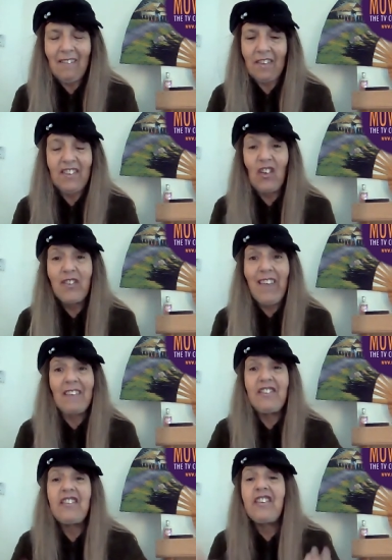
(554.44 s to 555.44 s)
And the soul
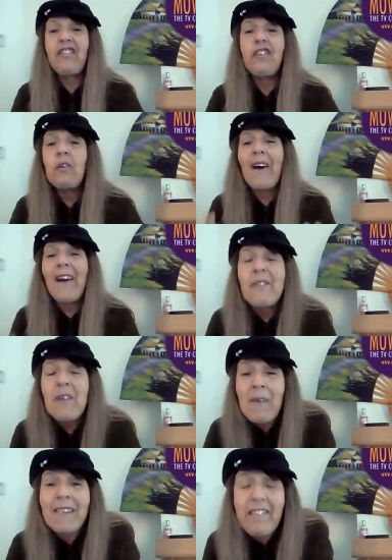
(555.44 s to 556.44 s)
tells you to do
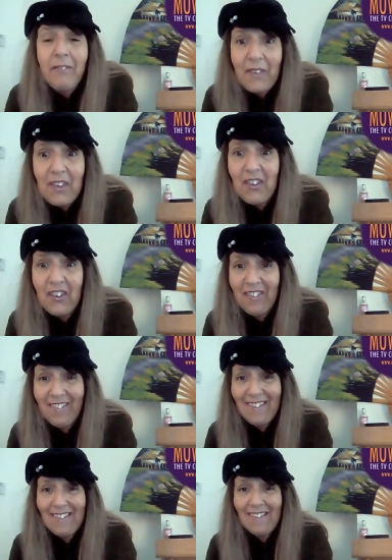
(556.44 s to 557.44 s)
whatever makes you feel good.
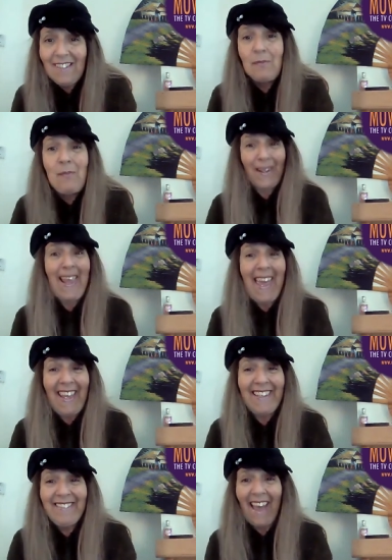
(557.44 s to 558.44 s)

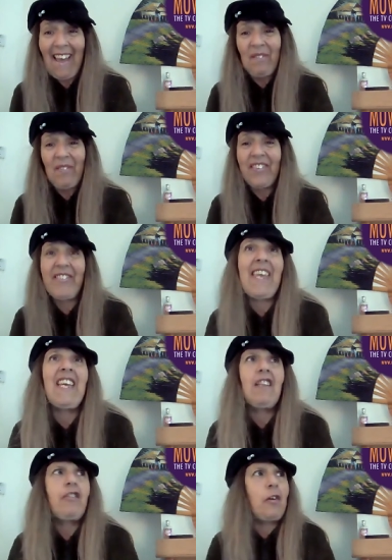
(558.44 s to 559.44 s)
Play, dance,
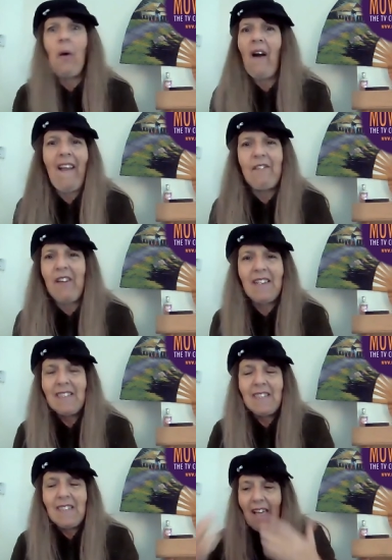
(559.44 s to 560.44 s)
sing, do whatever.
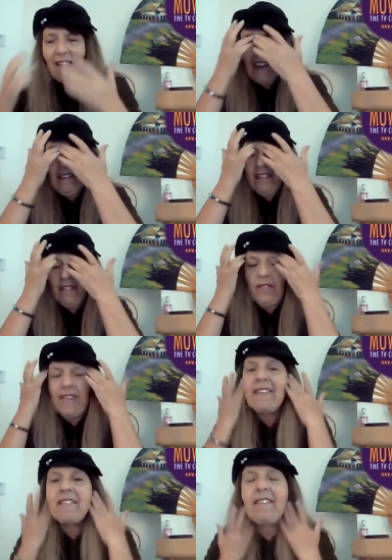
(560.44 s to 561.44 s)
Like I did
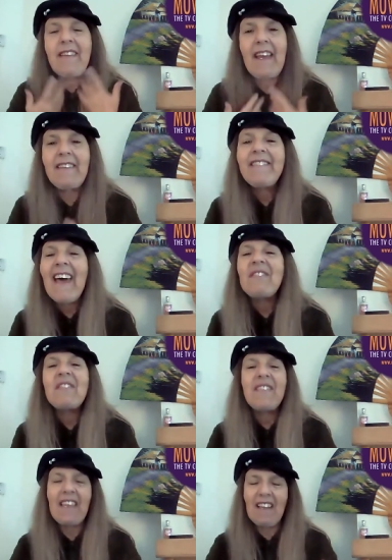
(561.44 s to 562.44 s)
yesterday,
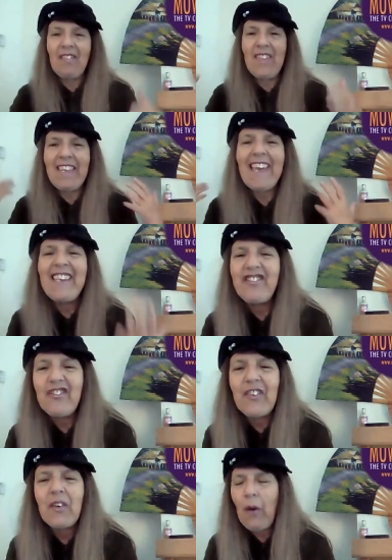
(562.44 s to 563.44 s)
dancing and the age
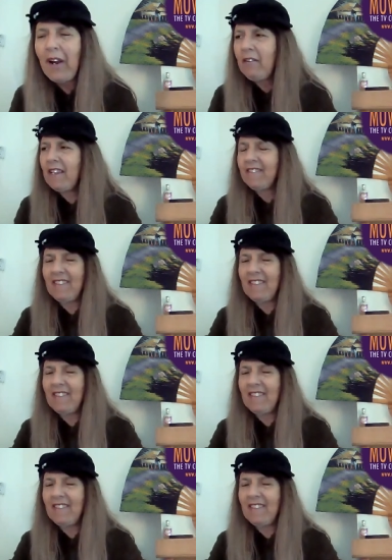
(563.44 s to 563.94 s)
of Aquarius.